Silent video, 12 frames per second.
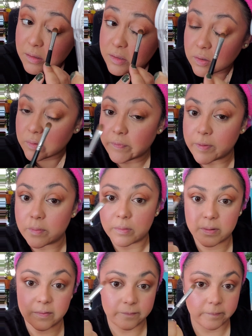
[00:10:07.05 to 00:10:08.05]
So if you
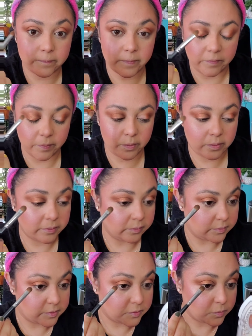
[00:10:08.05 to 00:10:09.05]
were
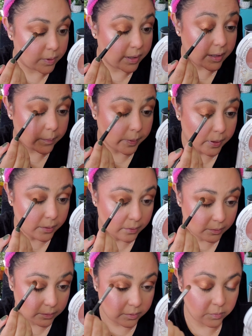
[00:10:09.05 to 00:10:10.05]
to swipe,
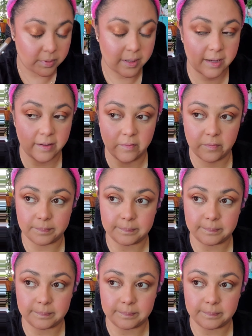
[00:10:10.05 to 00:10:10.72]
you would kind of